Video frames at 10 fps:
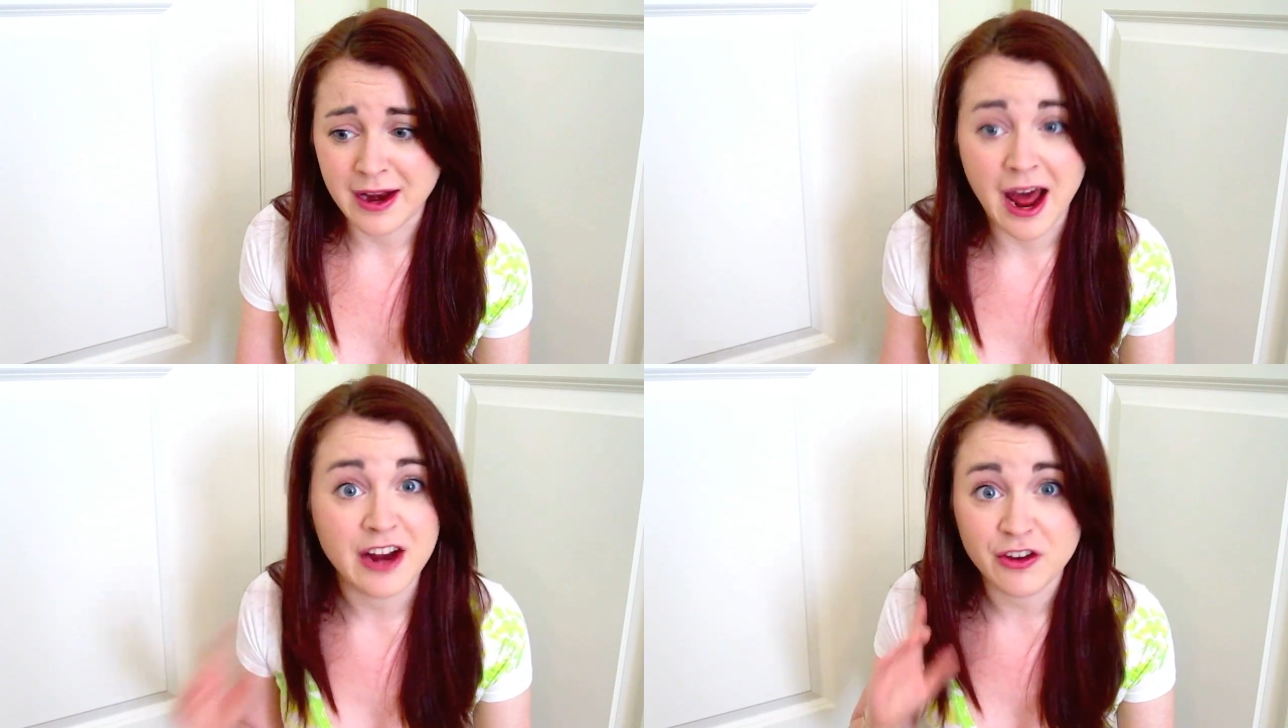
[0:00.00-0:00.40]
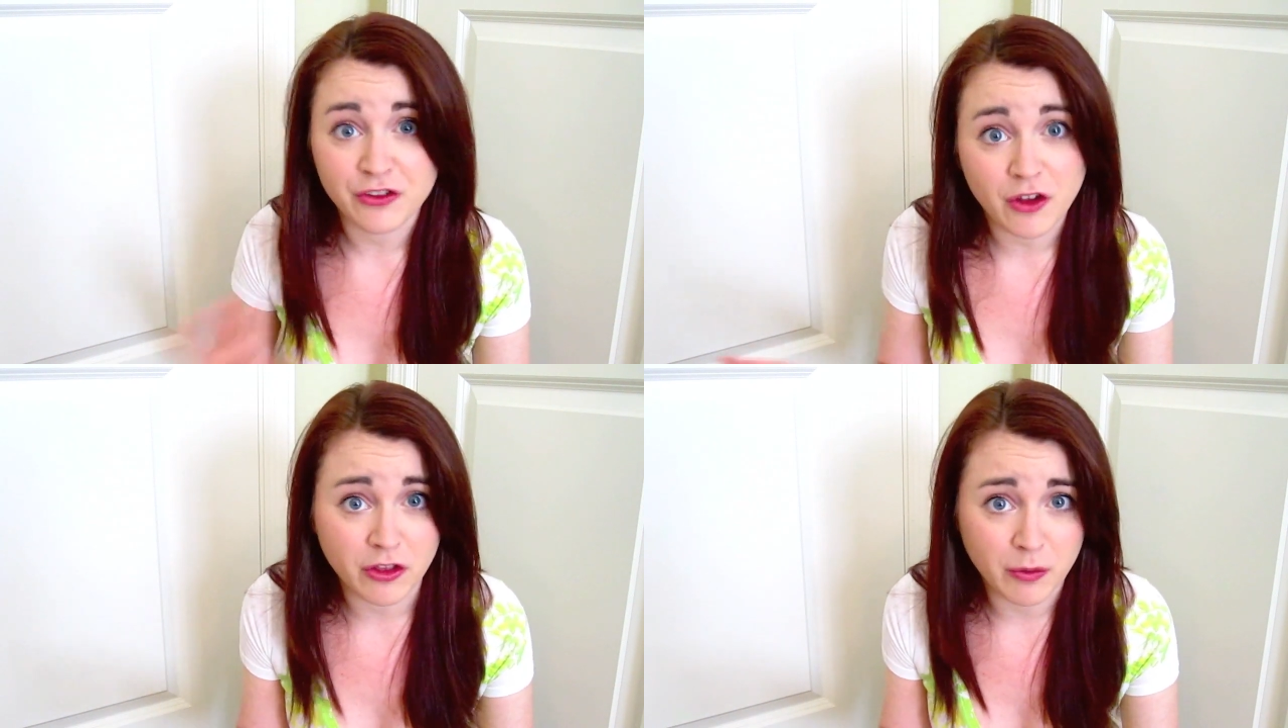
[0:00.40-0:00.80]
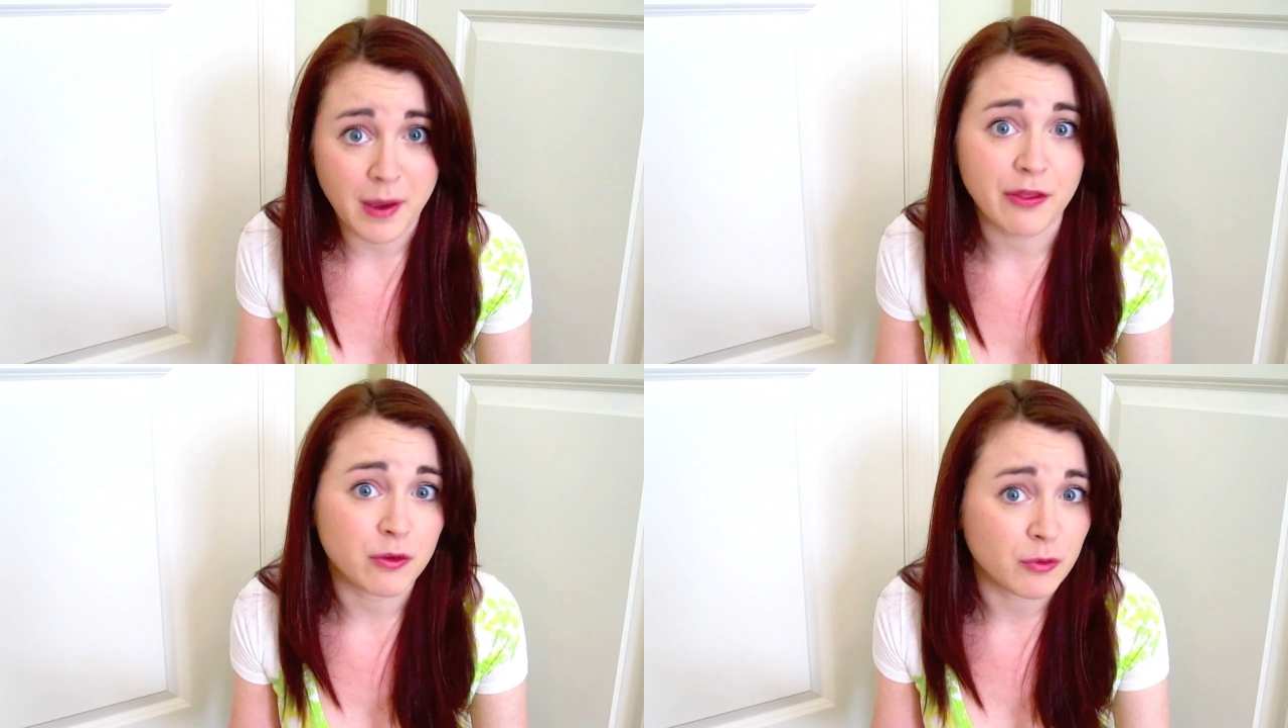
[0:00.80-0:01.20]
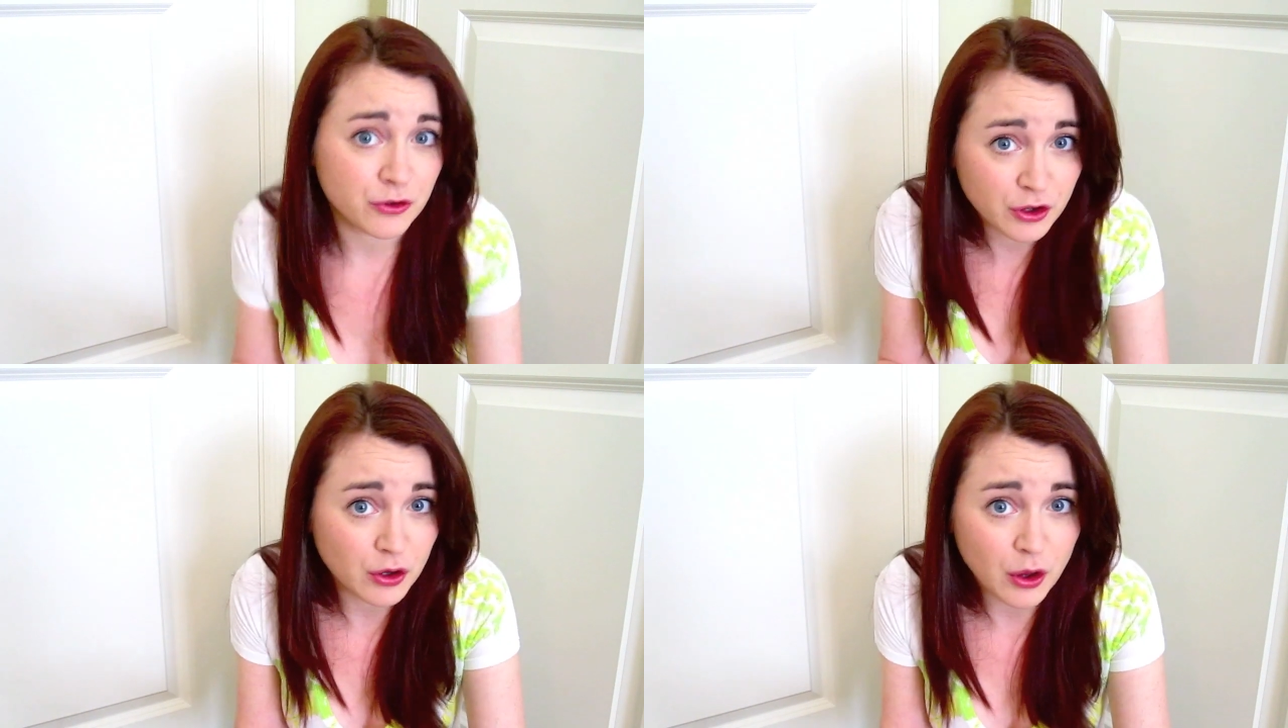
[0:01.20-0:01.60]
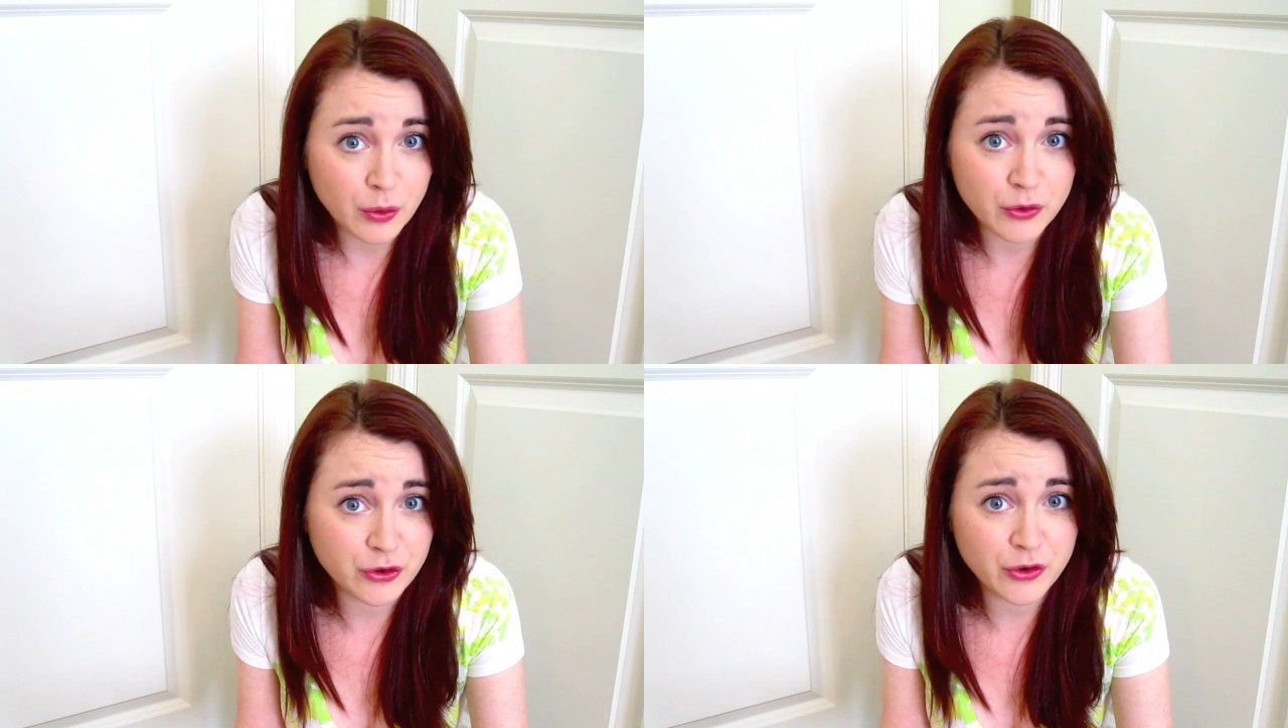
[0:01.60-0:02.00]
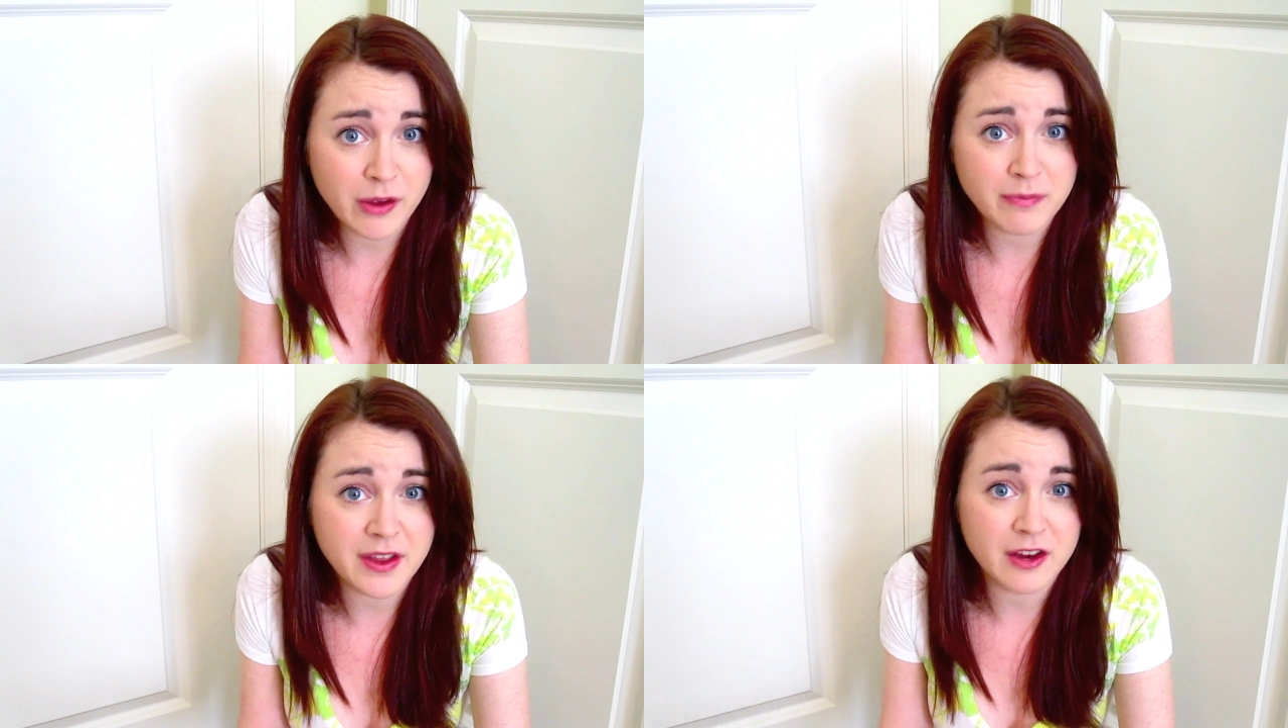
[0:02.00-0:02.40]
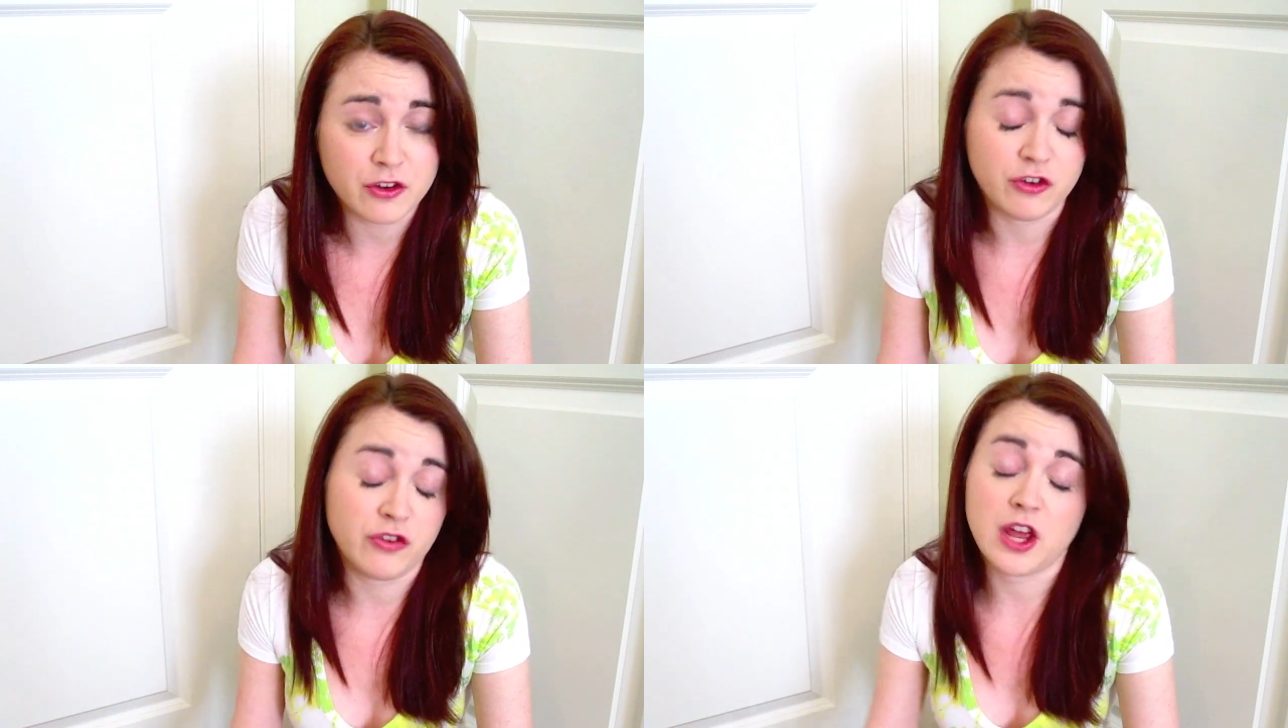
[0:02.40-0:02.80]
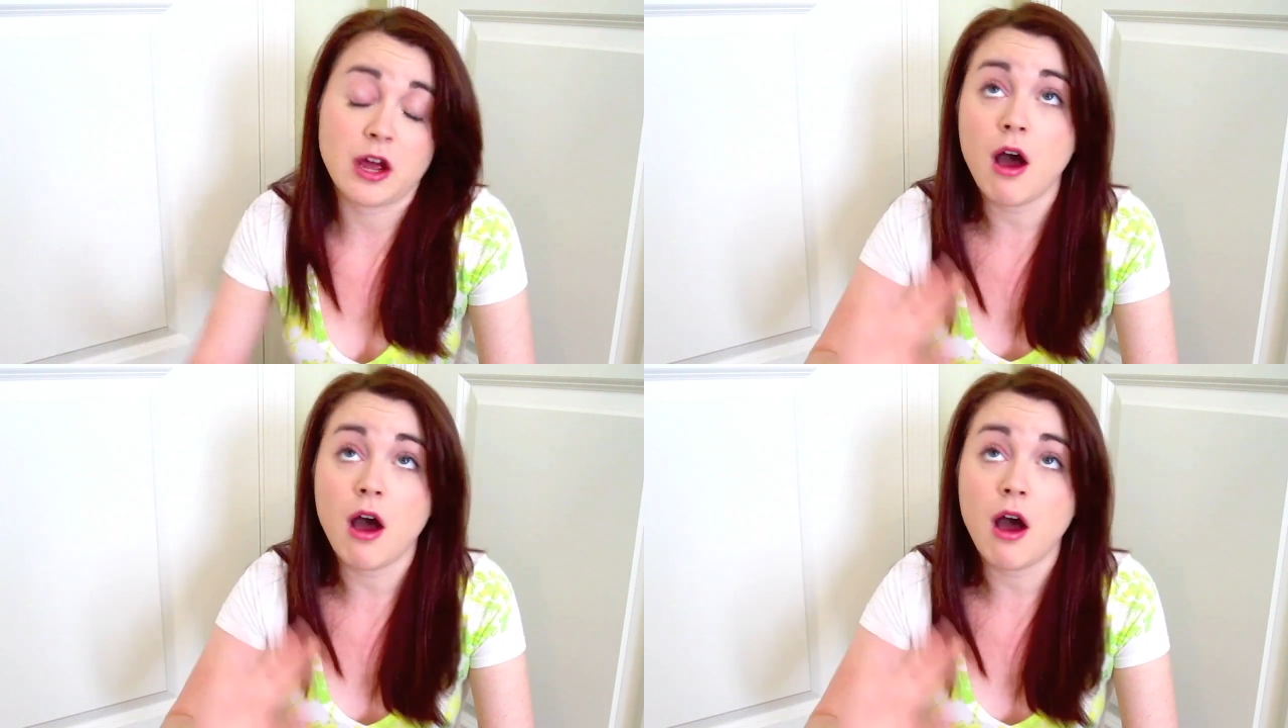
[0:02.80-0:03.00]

and I just thought that the bathroom was closed or something, so she's like,